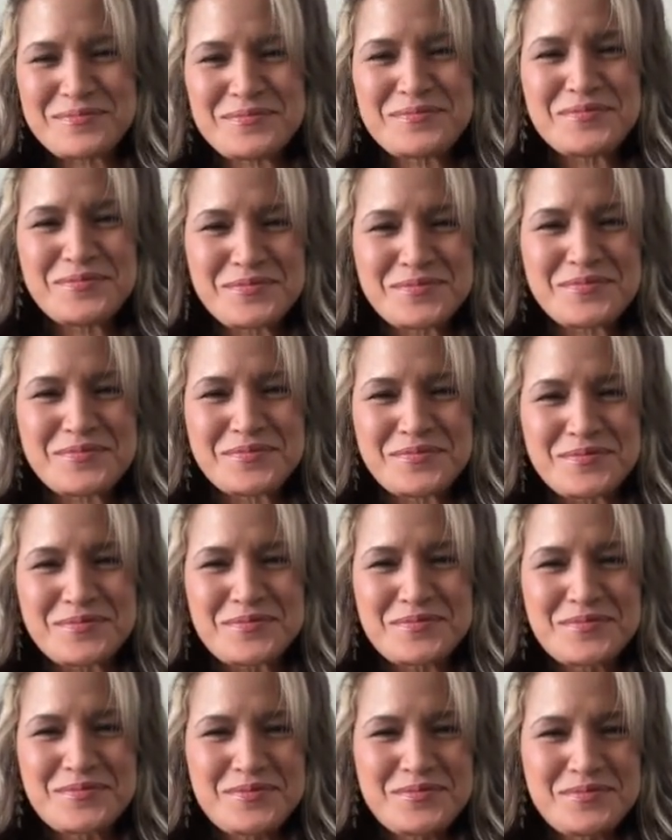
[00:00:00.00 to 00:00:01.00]

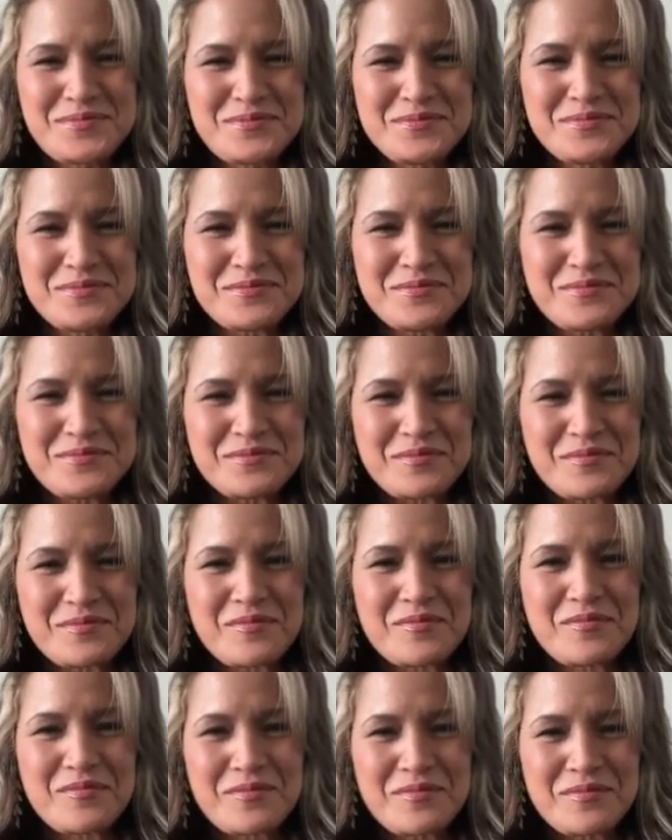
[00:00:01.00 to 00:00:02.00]

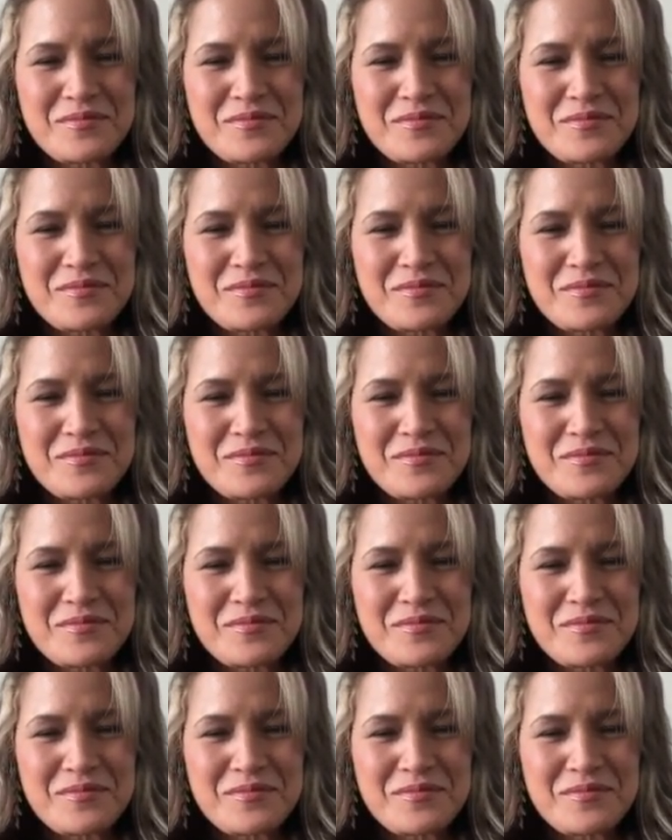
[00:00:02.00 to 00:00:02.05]
(silent)